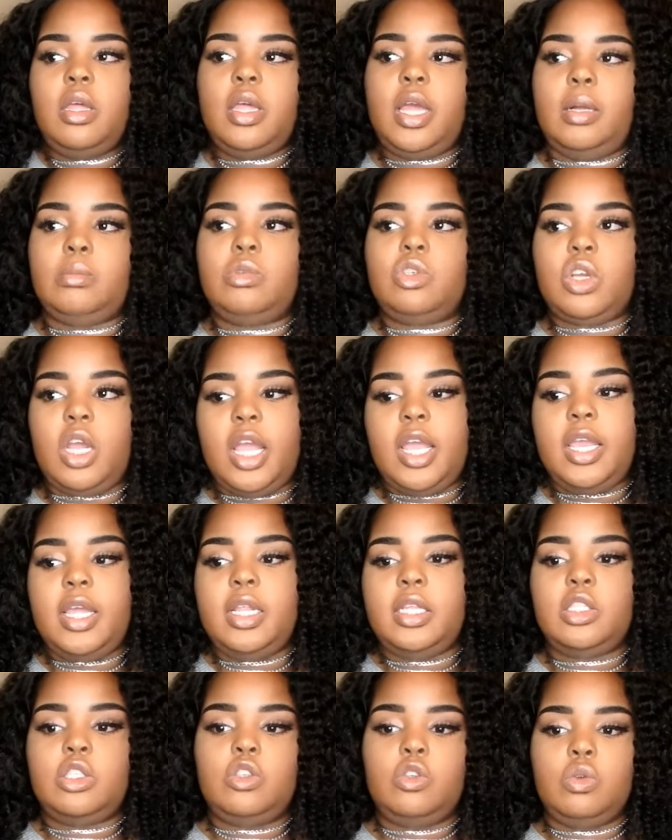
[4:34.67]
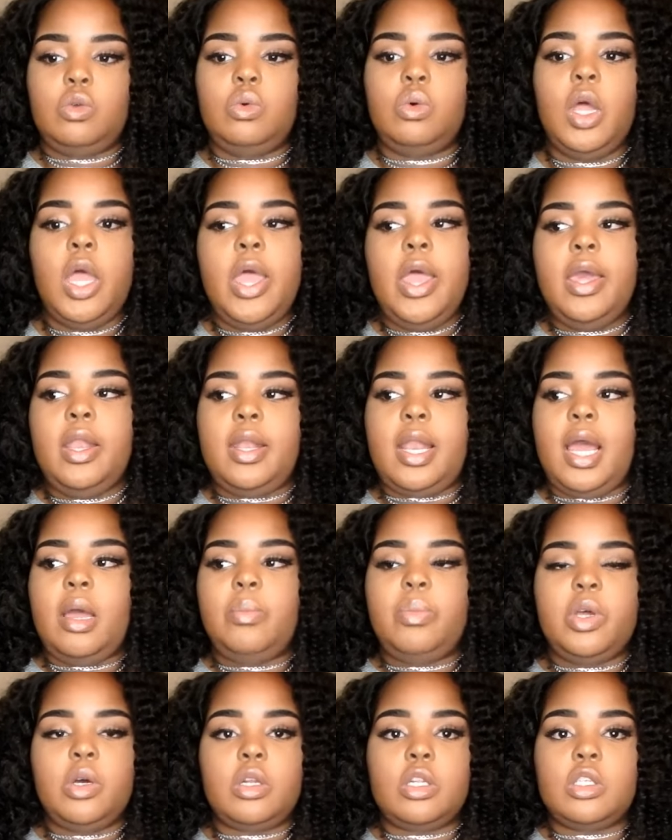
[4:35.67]
I'm trying to
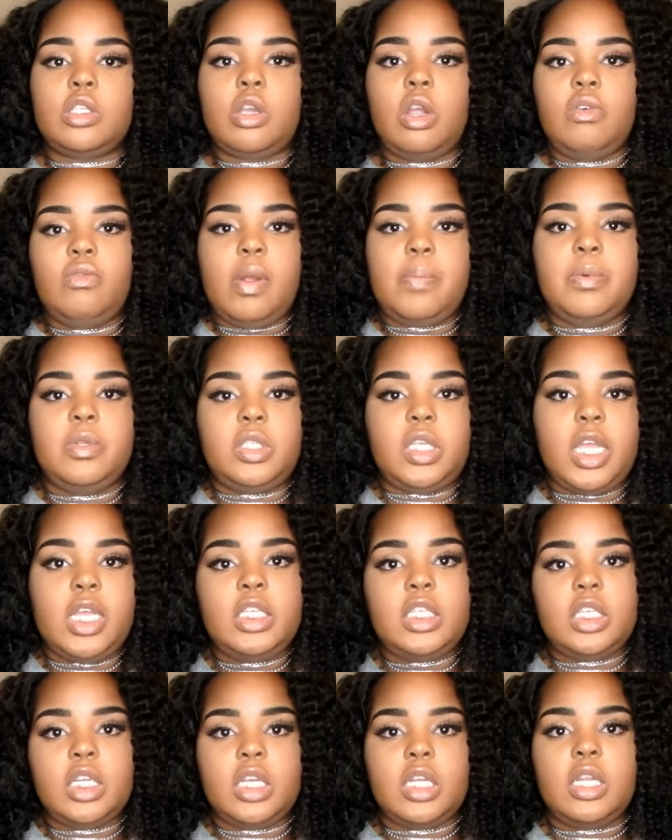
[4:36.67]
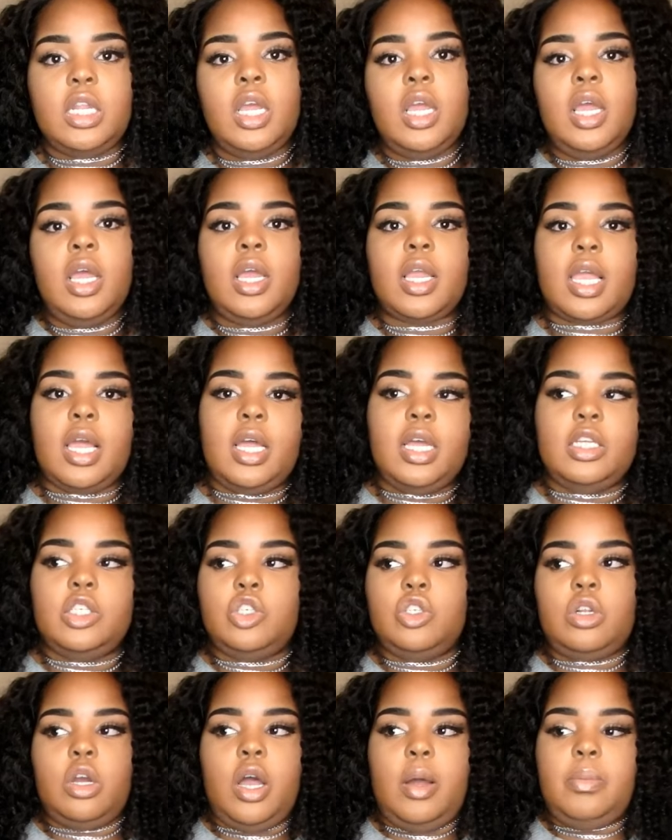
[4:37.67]
not build a certain reputation
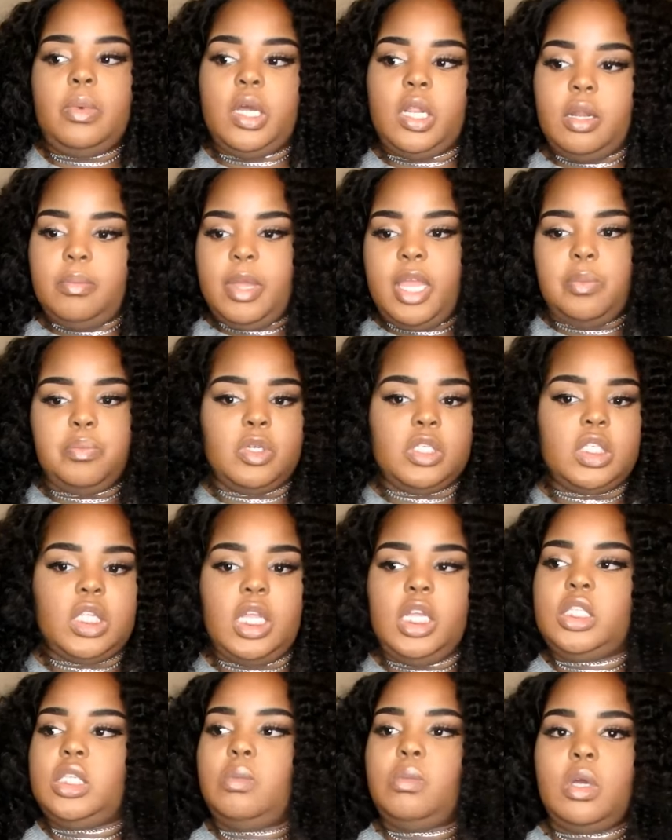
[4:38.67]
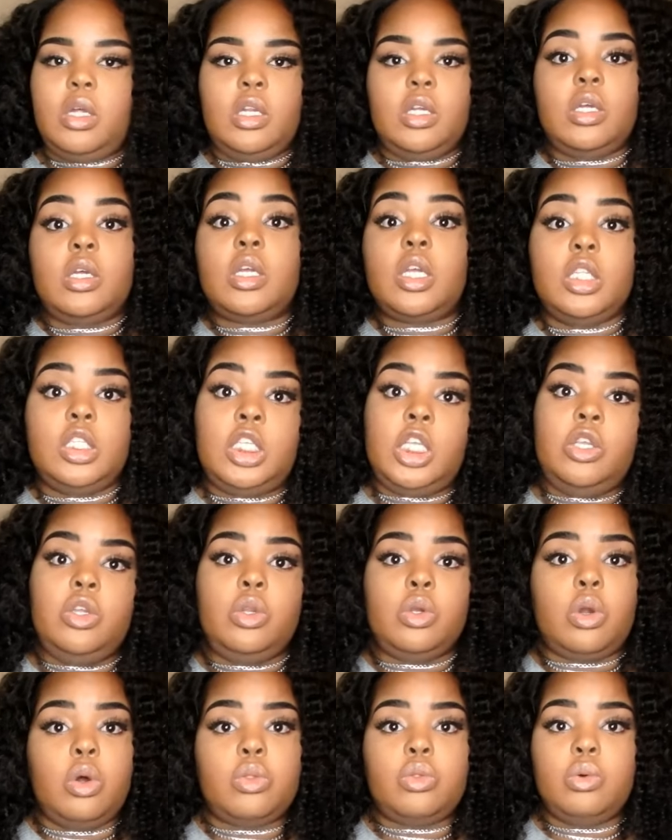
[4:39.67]
because, you know, I'm going to make mistakes. I'm going to continue
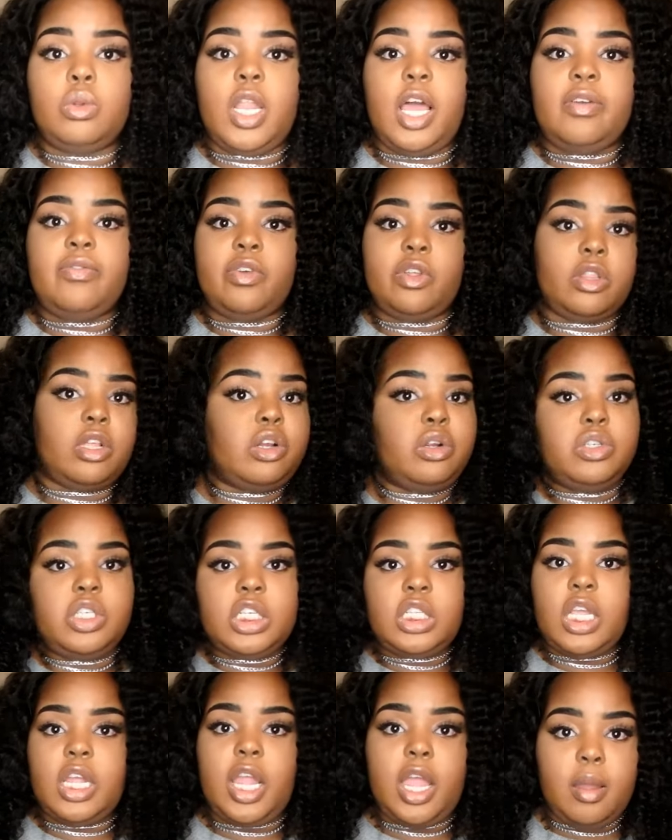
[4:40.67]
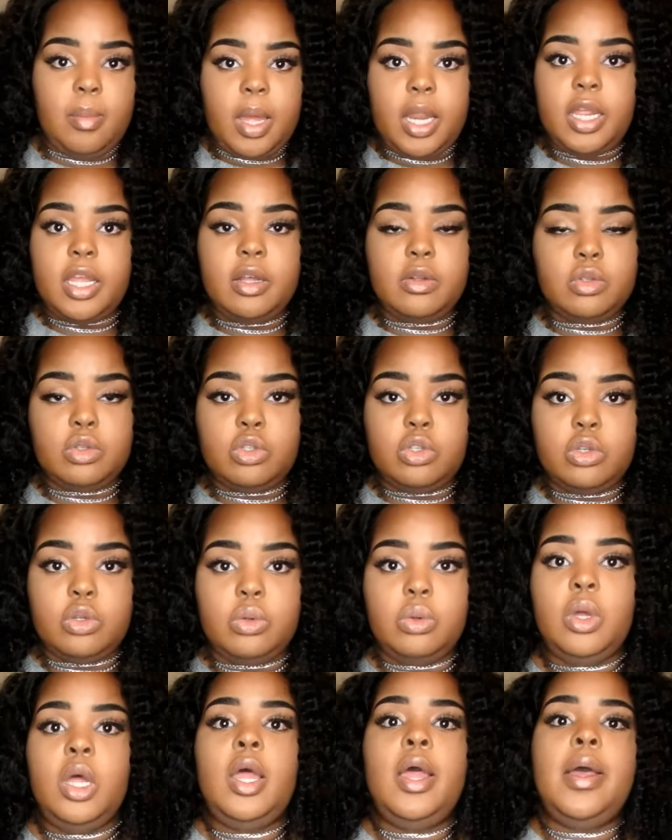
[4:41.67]
to go through life and learn just like everybody else
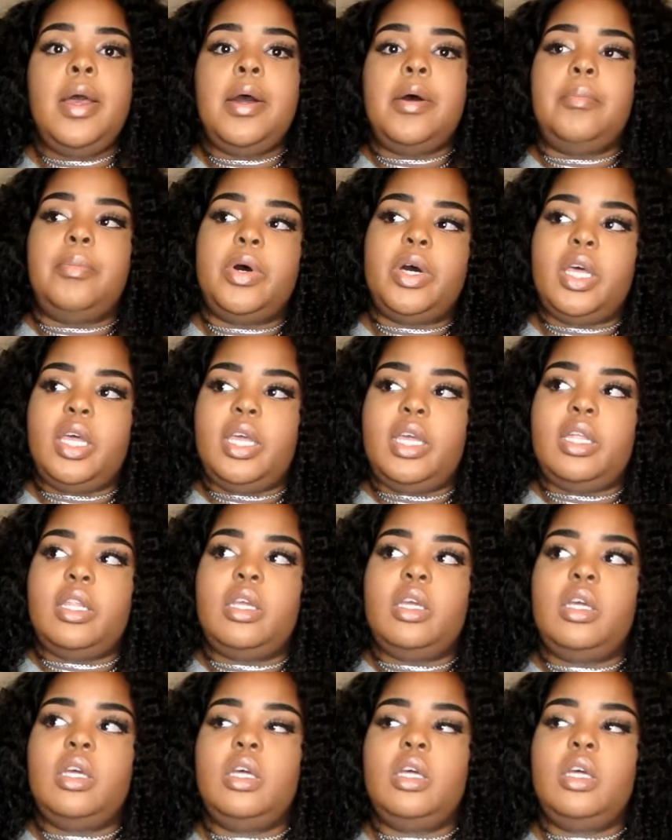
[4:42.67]
do. But